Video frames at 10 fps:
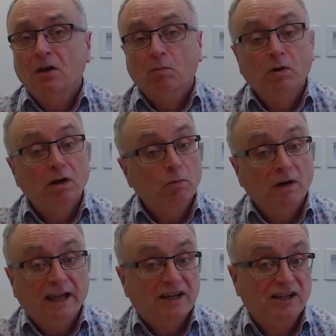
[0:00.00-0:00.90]

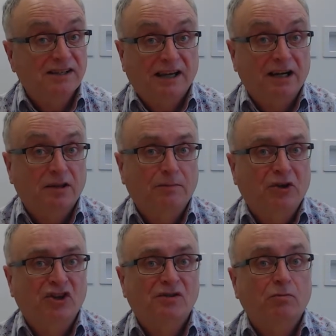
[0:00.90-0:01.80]
we'll actually say to the
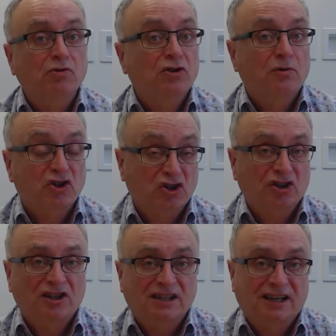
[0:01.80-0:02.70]
person, we'll do a
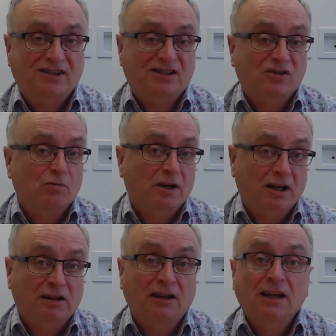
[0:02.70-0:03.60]
sugar test as
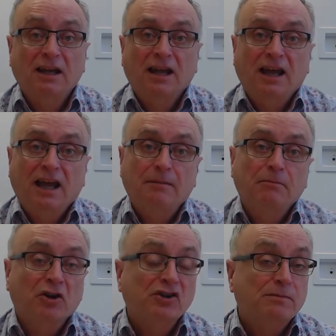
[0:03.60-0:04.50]
well. And
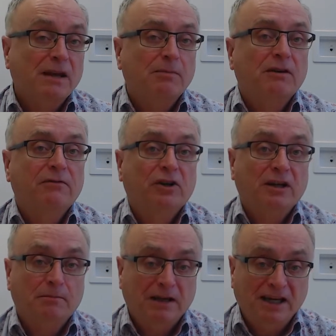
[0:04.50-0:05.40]
most people are very
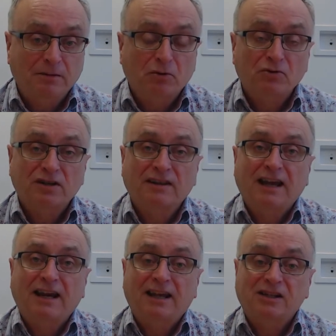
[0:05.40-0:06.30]
amenable to
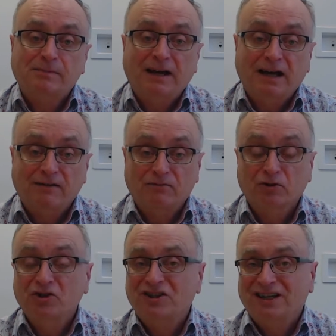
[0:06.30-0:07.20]
that. It's part of
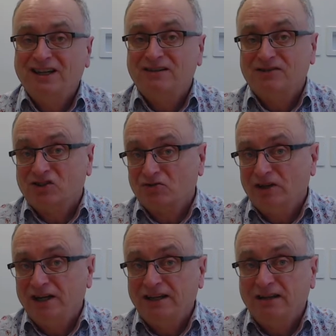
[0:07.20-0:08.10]
routine
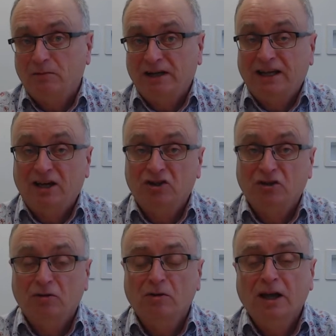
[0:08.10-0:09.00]
screening that we now
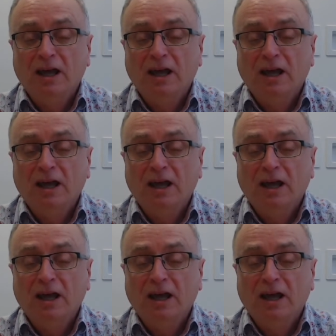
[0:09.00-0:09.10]
do. And